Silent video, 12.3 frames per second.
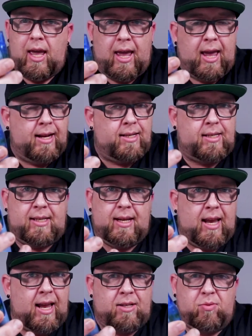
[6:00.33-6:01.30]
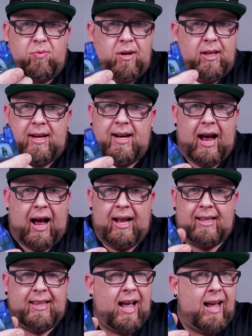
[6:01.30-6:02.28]
It's really
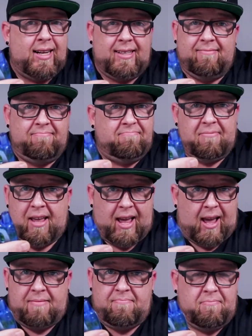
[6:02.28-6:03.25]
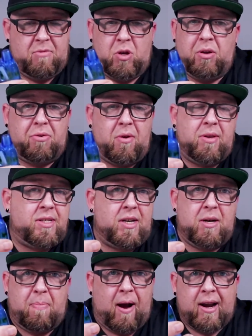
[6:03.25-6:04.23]
not that. You can throw this in
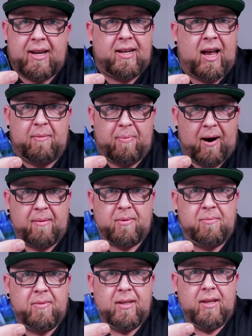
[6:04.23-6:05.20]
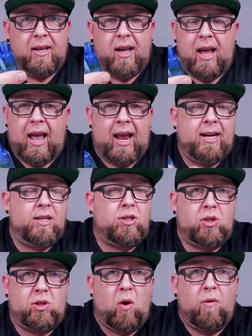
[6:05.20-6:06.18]
your pocket, not a problem. And it's
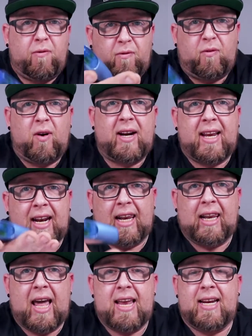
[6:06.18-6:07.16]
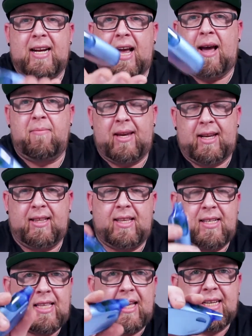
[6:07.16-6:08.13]
so freaking light. I mean,
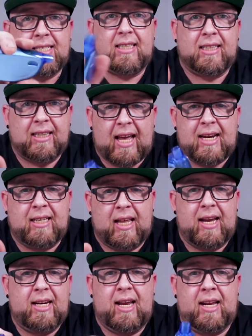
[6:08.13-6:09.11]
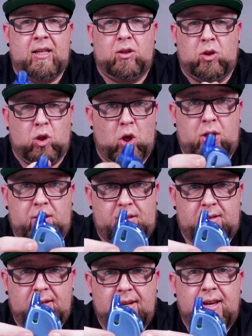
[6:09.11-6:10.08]
this thing is light. It
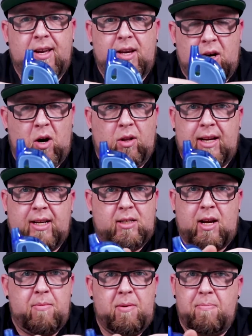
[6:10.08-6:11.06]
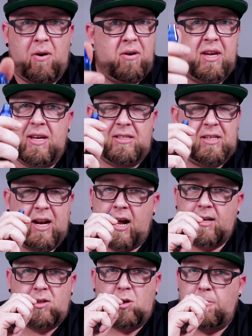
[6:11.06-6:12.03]
looks, like it's going to be bulky. It's
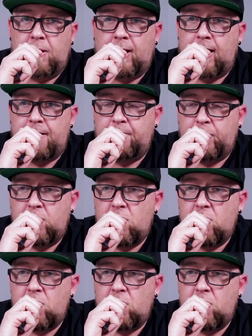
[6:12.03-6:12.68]
not. Super light.